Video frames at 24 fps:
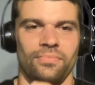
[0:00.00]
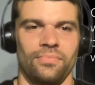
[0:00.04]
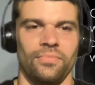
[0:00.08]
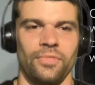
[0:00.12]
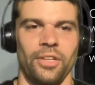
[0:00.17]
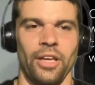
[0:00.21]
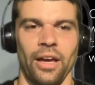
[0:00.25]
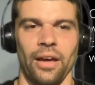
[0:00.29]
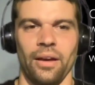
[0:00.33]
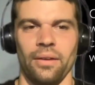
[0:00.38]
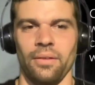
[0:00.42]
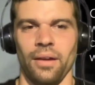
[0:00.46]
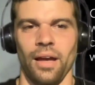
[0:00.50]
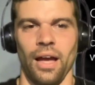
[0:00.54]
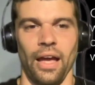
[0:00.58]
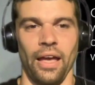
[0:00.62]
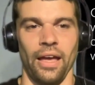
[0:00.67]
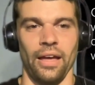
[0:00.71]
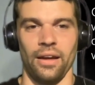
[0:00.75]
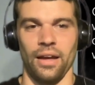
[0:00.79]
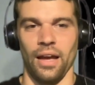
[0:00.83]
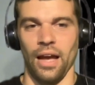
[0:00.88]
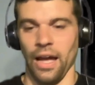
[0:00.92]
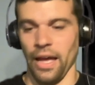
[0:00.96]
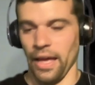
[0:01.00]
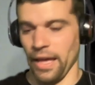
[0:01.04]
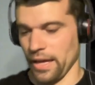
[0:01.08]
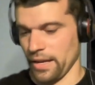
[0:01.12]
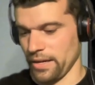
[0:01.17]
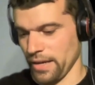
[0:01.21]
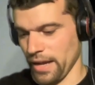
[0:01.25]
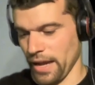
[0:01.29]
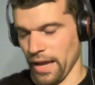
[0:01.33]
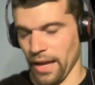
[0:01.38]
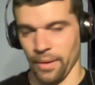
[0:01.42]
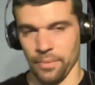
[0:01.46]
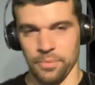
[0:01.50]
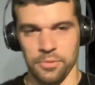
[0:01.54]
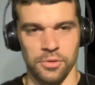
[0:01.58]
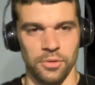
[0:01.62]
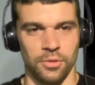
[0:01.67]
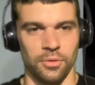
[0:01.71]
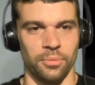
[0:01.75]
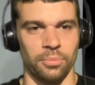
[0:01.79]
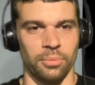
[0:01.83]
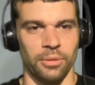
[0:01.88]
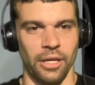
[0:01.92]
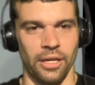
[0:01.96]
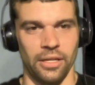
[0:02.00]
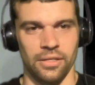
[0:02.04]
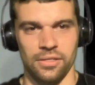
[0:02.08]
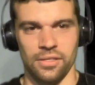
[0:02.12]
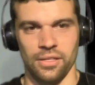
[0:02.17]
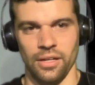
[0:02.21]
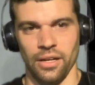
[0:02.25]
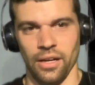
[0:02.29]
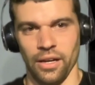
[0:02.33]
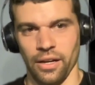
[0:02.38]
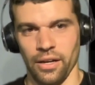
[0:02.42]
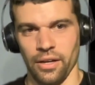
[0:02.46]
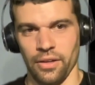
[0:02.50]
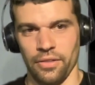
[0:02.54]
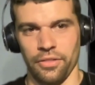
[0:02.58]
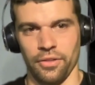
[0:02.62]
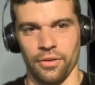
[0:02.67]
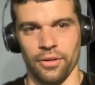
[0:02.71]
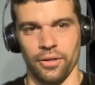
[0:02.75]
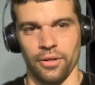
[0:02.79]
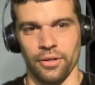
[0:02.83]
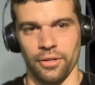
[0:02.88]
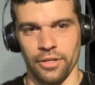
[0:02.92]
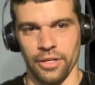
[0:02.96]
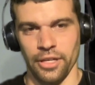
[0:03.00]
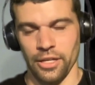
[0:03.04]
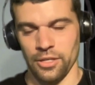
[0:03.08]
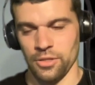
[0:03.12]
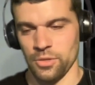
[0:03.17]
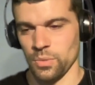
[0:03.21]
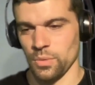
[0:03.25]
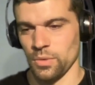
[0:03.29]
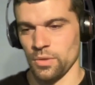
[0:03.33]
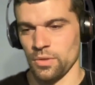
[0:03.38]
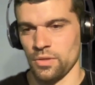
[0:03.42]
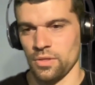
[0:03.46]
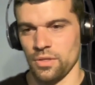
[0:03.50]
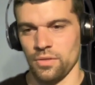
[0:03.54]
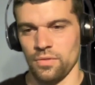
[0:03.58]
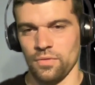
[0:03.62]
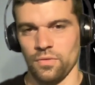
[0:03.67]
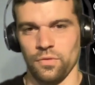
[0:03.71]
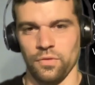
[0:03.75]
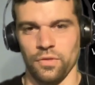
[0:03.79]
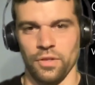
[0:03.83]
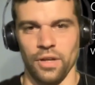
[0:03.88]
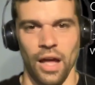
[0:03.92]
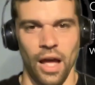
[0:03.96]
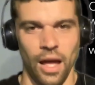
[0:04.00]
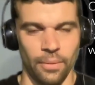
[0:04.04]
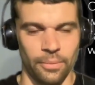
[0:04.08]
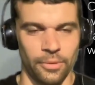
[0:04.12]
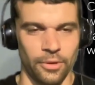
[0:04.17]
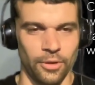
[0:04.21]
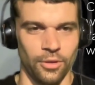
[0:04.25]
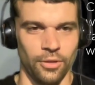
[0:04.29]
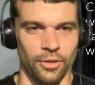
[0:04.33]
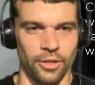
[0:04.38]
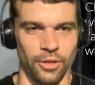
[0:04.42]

Yeah, I had I had an absolute blast tonight. I thought our guest was phenomenal.